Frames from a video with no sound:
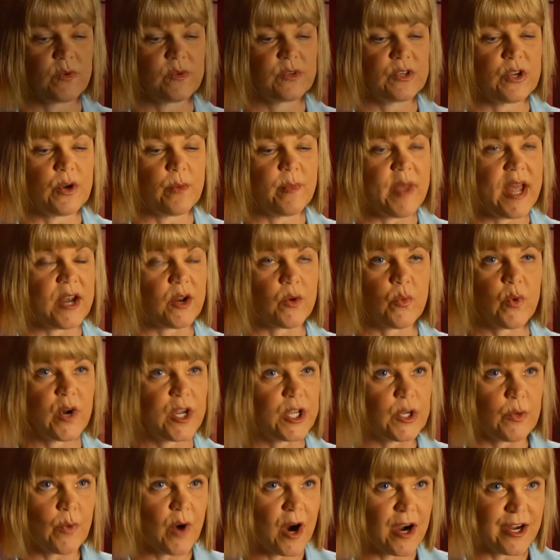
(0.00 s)
no matter where
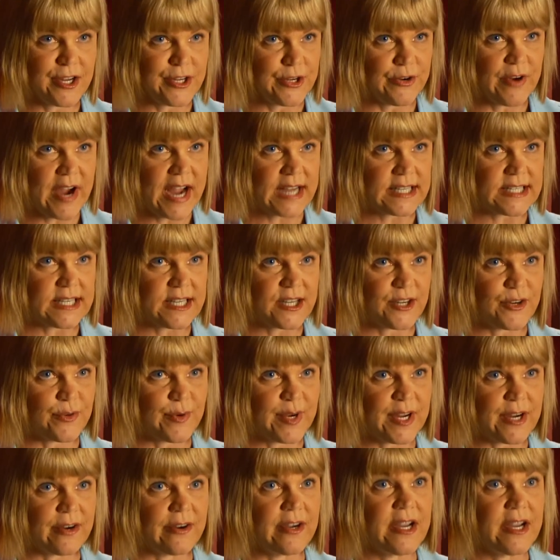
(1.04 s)
you are in your acting career.